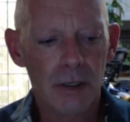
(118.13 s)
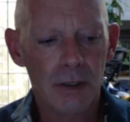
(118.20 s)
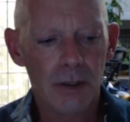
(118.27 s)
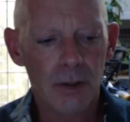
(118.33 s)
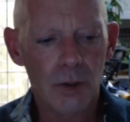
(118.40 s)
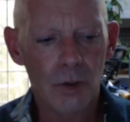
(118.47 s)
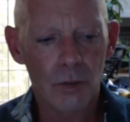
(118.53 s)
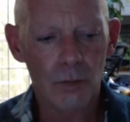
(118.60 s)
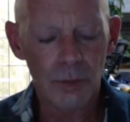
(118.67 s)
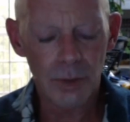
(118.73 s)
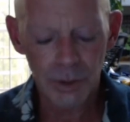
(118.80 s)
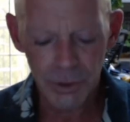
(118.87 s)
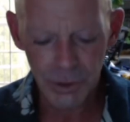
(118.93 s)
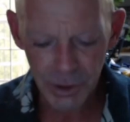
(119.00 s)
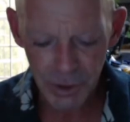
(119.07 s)
you know,
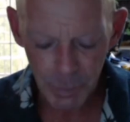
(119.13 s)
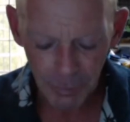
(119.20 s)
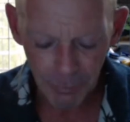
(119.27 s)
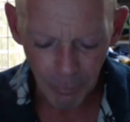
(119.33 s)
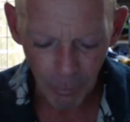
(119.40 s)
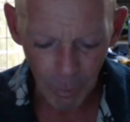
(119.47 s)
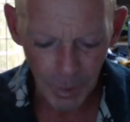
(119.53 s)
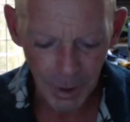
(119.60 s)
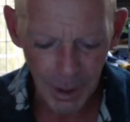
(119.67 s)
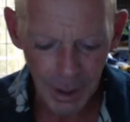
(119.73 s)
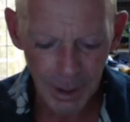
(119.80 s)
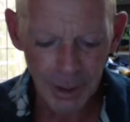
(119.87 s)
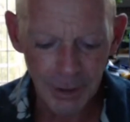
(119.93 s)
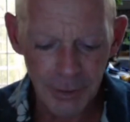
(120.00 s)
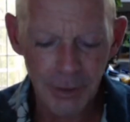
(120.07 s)
just before we
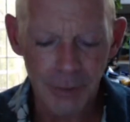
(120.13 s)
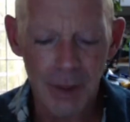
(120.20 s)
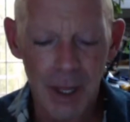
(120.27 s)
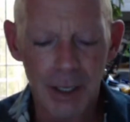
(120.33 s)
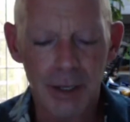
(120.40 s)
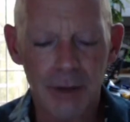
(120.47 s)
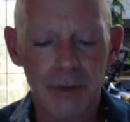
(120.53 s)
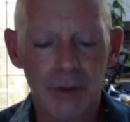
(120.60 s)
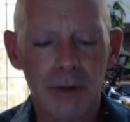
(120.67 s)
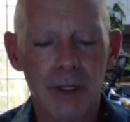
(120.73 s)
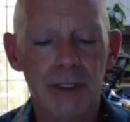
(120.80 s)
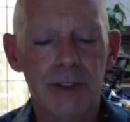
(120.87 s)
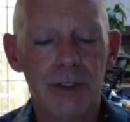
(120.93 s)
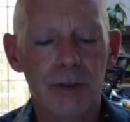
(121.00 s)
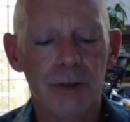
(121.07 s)
get into that, and I think
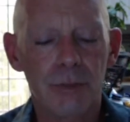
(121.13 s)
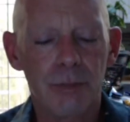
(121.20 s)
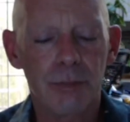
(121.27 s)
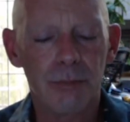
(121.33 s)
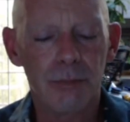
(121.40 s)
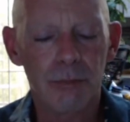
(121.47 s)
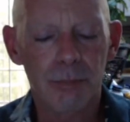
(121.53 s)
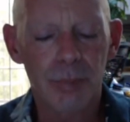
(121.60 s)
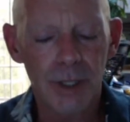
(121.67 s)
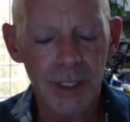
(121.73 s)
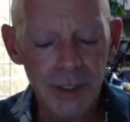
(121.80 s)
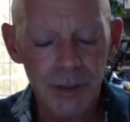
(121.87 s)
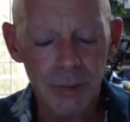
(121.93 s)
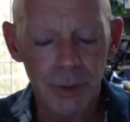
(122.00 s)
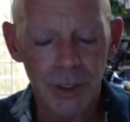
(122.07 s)
that's a good
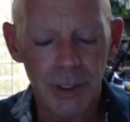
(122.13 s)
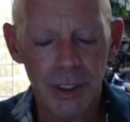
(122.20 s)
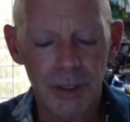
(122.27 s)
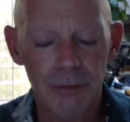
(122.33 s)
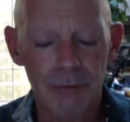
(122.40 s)
place to begin